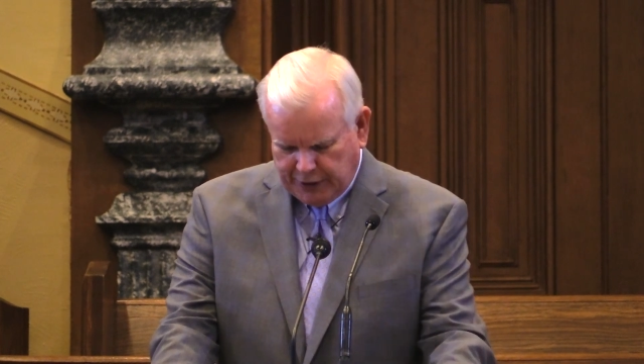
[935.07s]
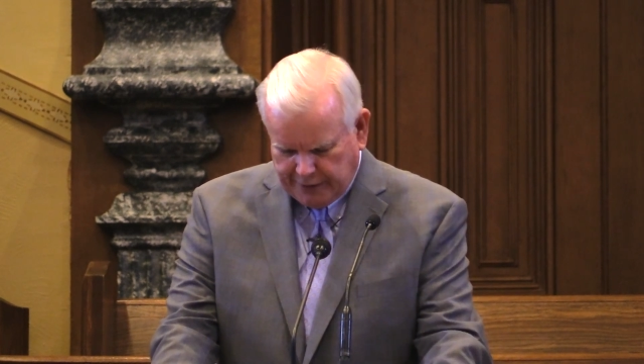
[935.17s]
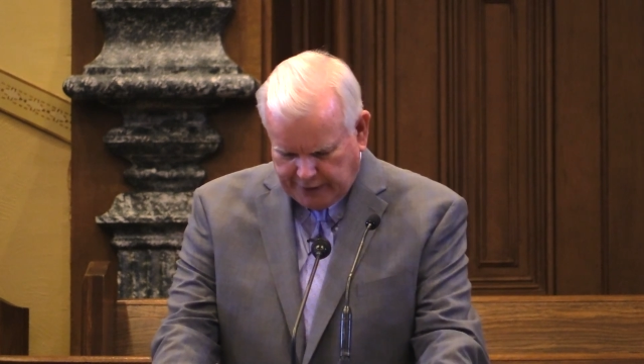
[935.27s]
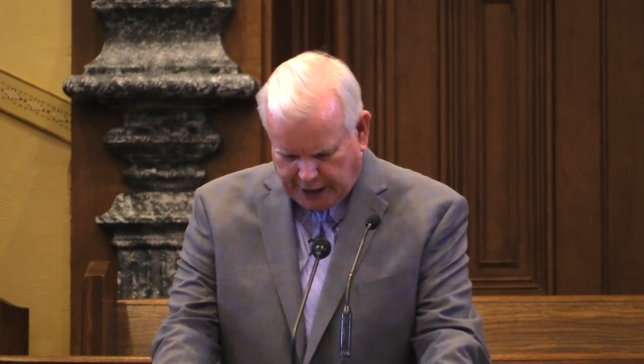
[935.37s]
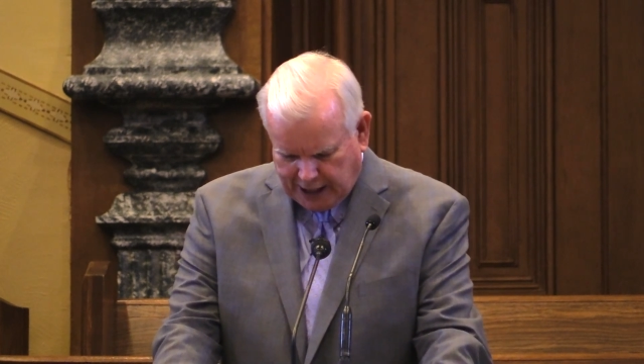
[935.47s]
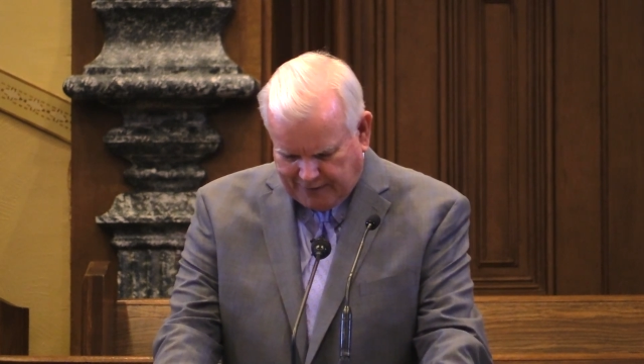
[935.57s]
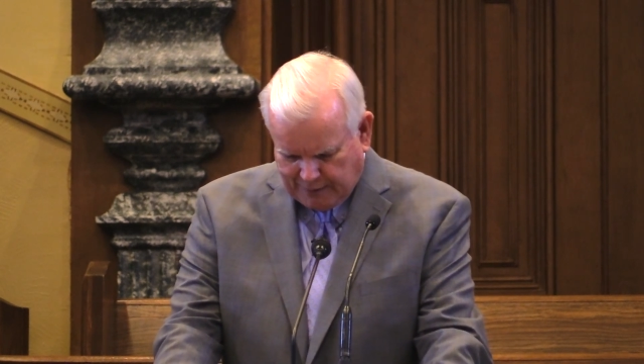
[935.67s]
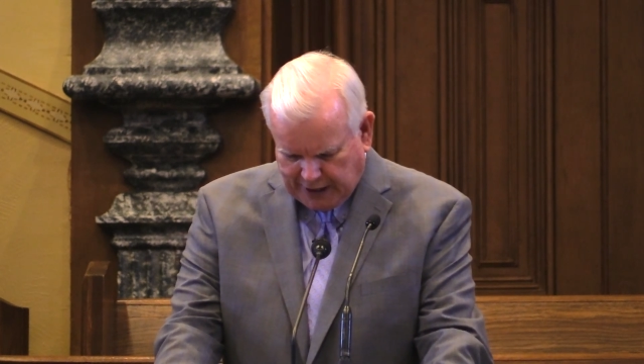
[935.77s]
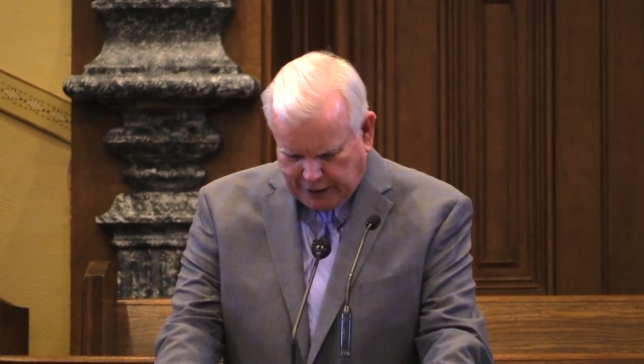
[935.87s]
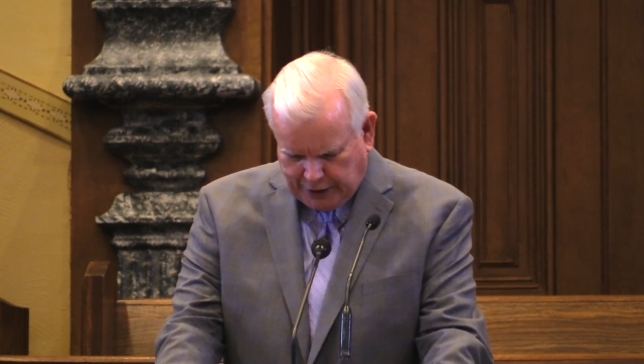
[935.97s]
of the
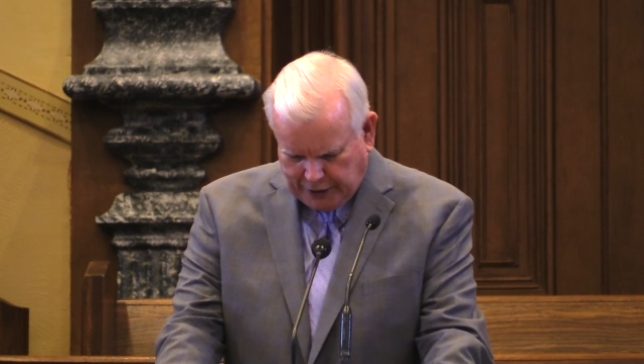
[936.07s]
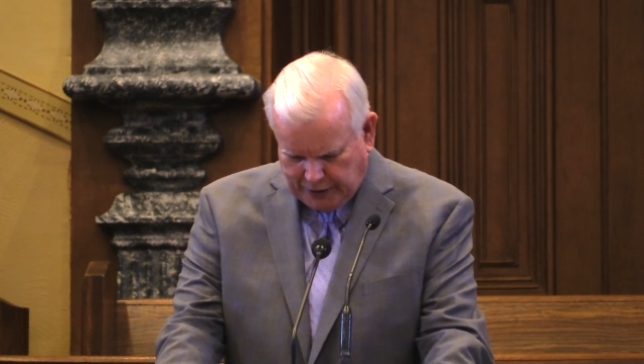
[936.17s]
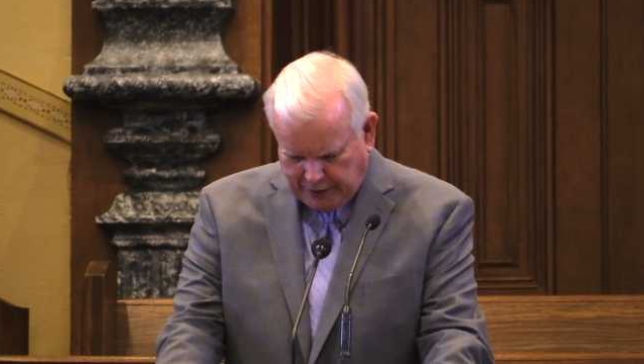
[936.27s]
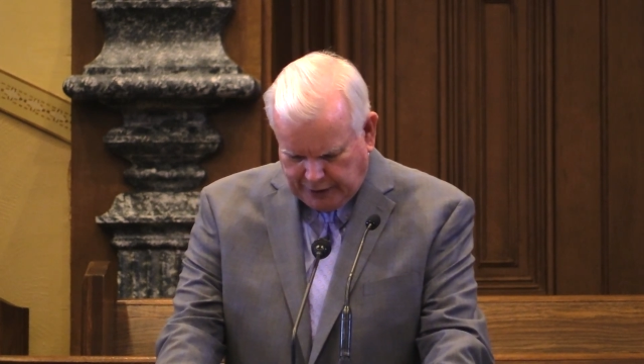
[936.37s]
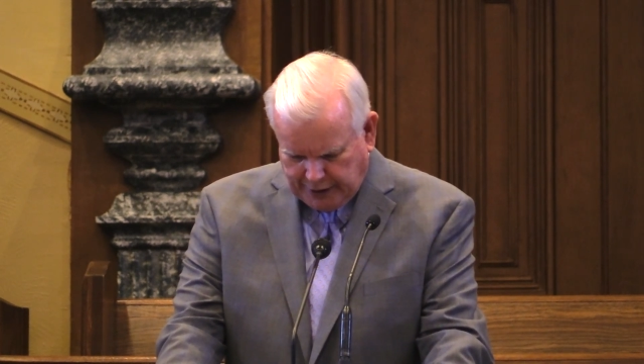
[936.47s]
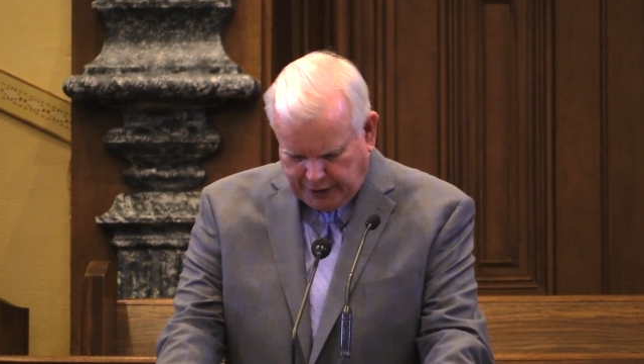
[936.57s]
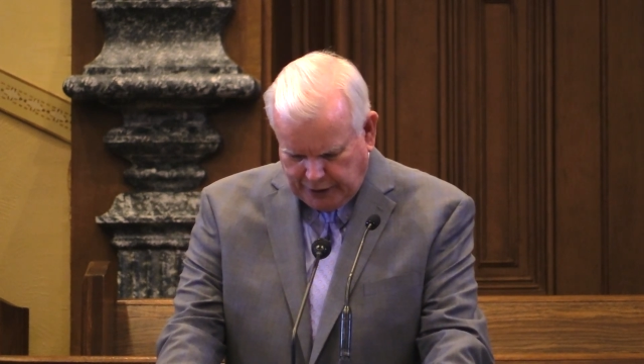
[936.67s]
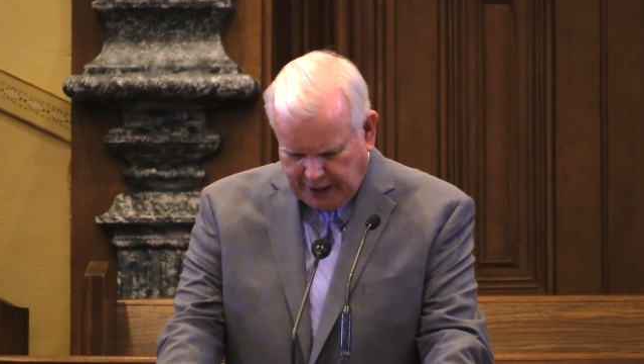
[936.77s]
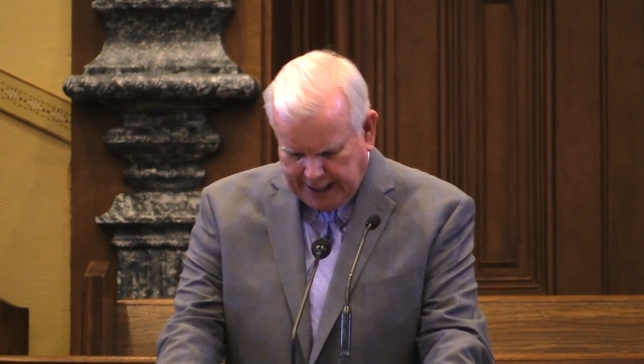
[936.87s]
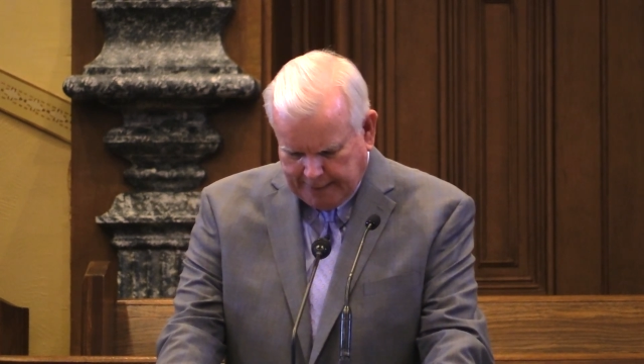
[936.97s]
government to do
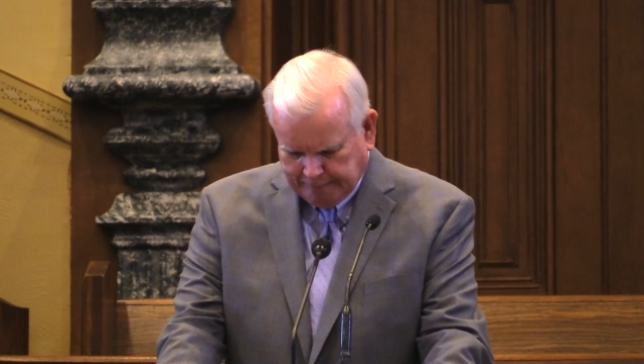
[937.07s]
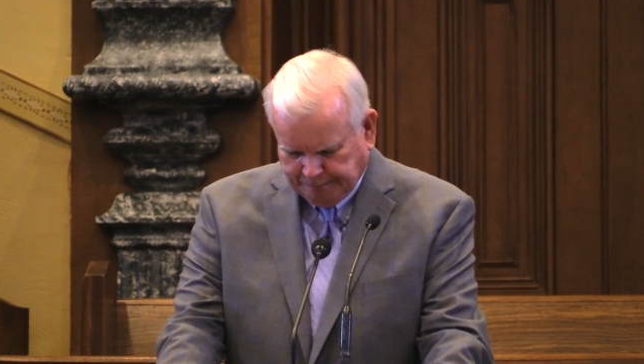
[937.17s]
that.